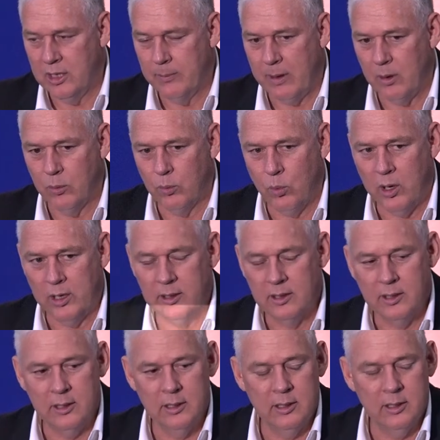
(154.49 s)
about
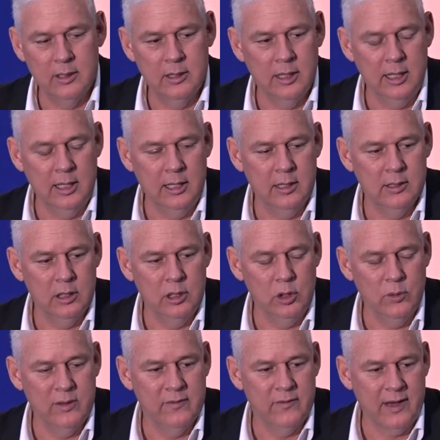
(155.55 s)
what the
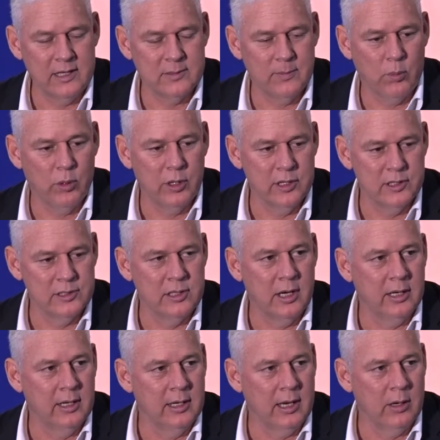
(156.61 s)
new Invest board has
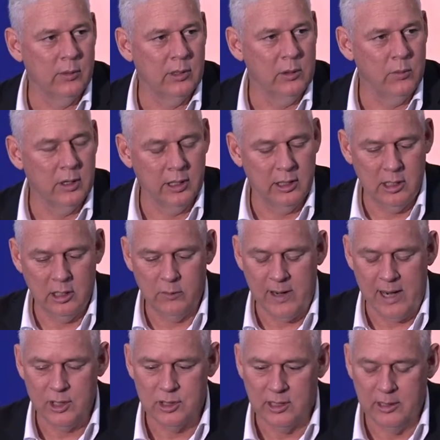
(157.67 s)
done, and I really want to
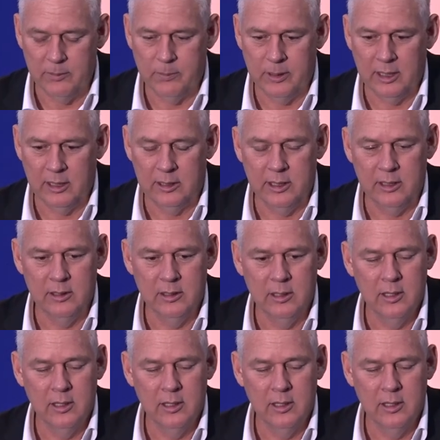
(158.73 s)
congratulate Pinkley